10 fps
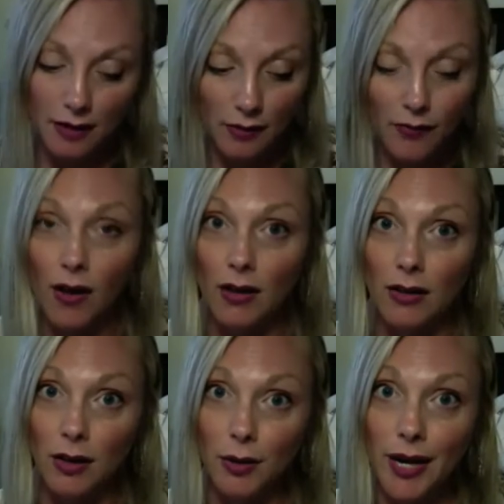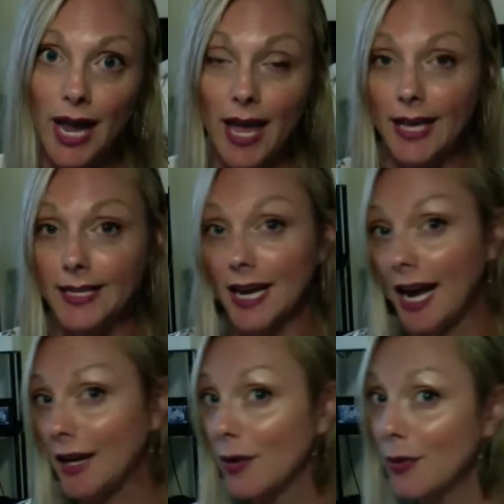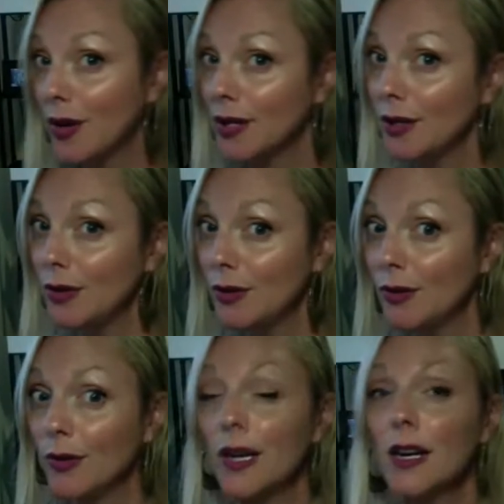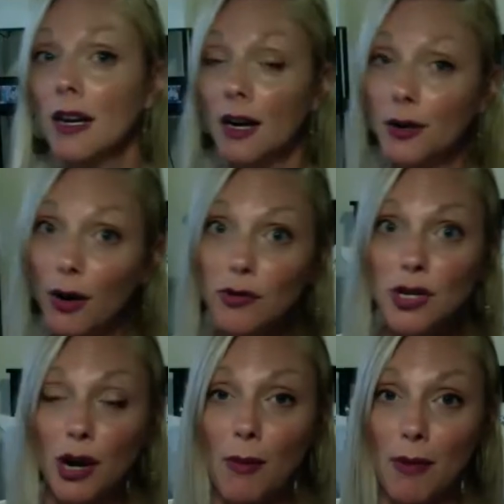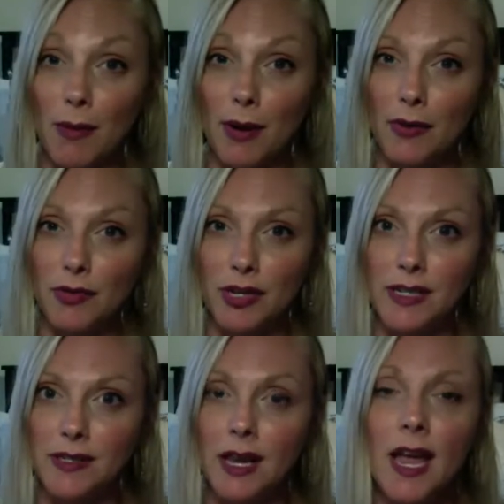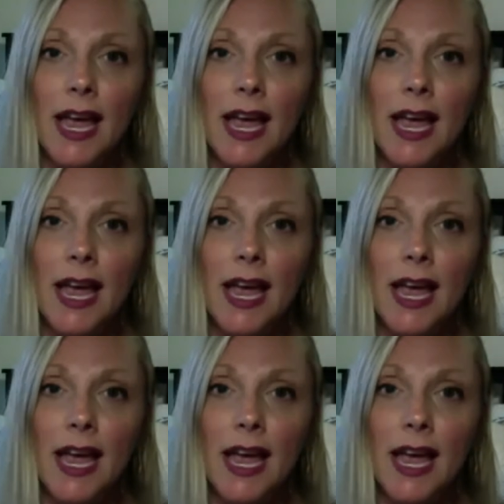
follow, and I don't want you encroaching on my boundaries.